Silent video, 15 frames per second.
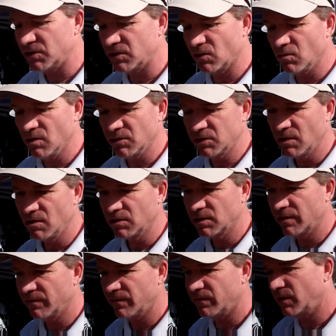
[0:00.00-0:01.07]
the
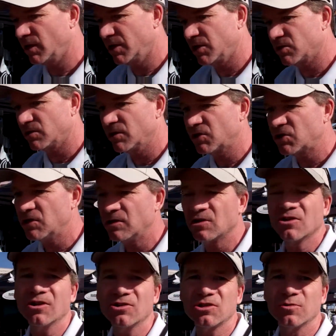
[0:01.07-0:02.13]
result of, I guess, listening
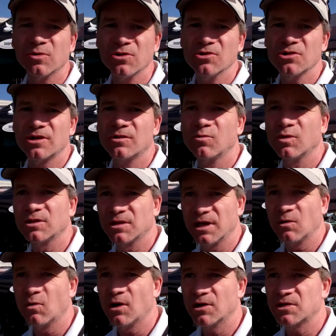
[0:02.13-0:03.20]
to customers and what
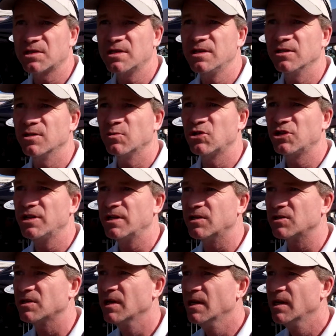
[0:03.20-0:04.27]
they want to see in the
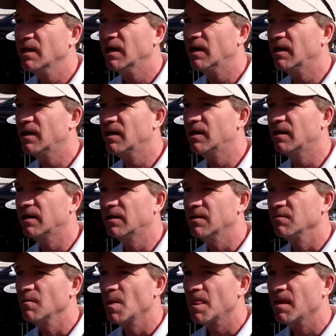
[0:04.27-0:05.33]
machines.
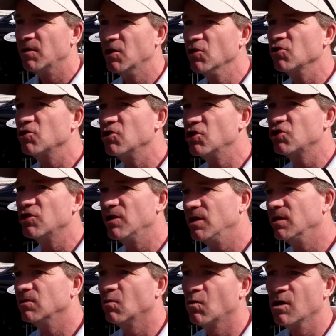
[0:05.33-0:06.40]
The air
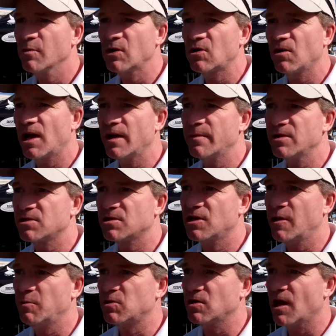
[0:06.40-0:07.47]
conditioning in the warmer climates
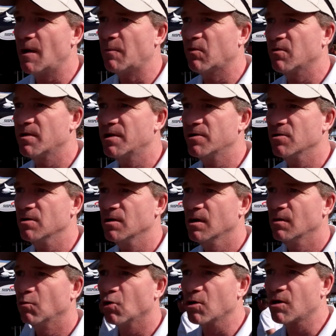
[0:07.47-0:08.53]
keeps the operator
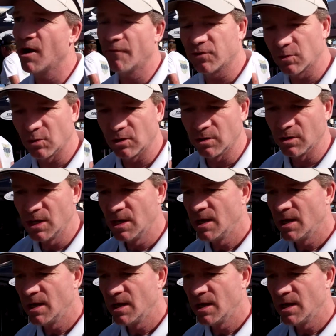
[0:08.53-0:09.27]
more comfortable,